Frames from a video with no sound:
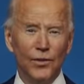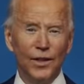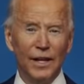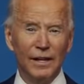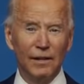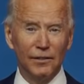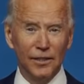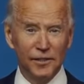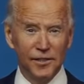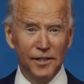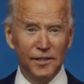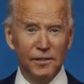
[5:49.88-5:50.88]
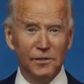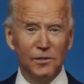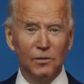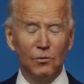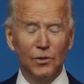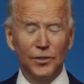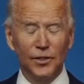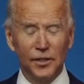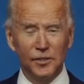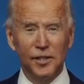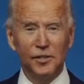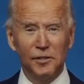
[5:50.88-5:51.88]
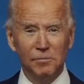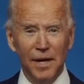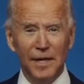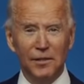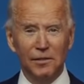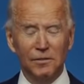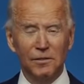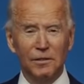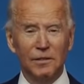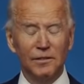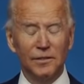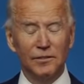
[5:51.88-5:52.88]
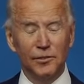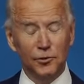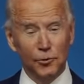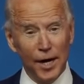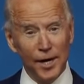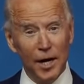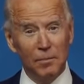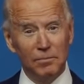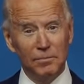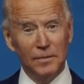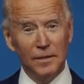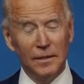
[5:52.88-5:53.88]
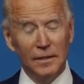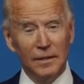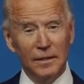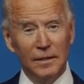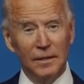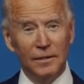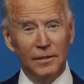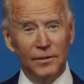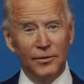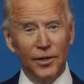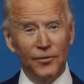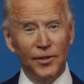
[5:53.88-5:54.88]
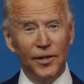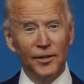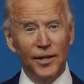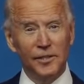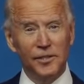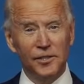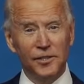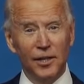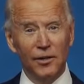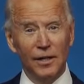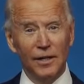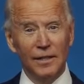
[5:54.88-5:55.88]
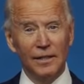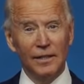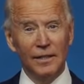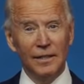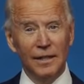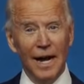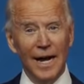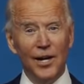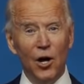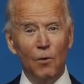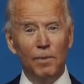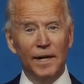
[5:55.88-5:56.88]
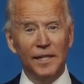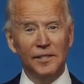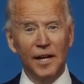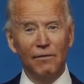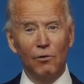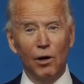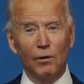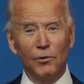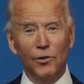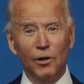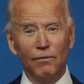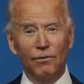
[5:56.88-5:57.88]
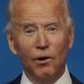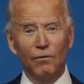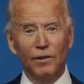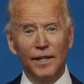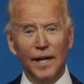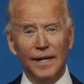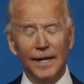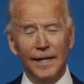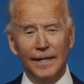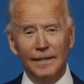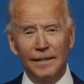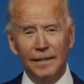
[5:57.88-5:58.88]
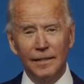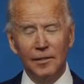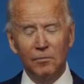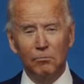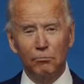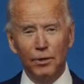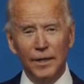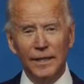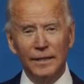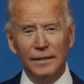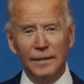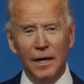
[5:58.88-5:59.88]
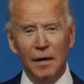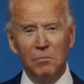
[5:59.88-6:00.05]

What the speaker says: with her decisions with the decision makers. Straight up. Nothing unnecessary. I know because I've worked with her for over a decade. Brilliant,